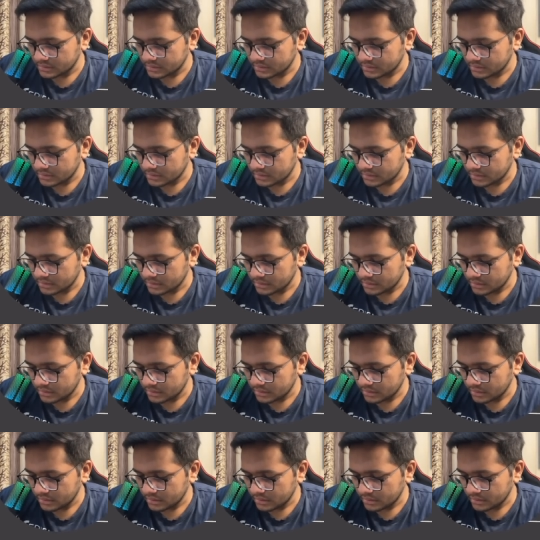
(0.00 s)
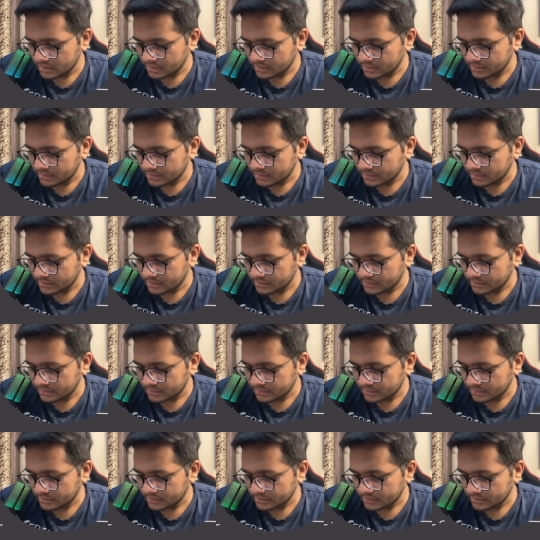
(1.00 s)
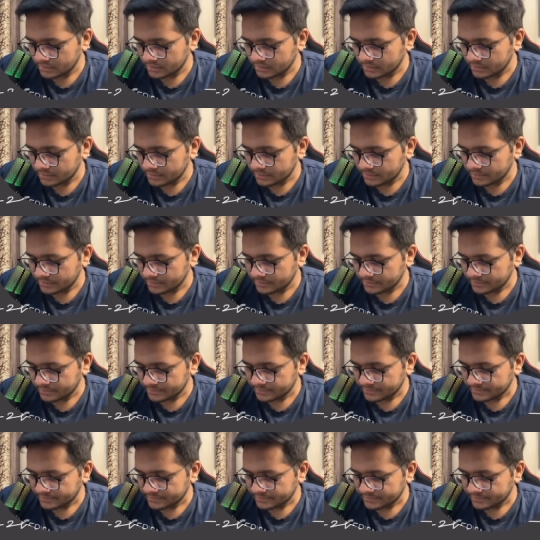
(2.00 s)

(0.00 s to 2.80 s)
(silence)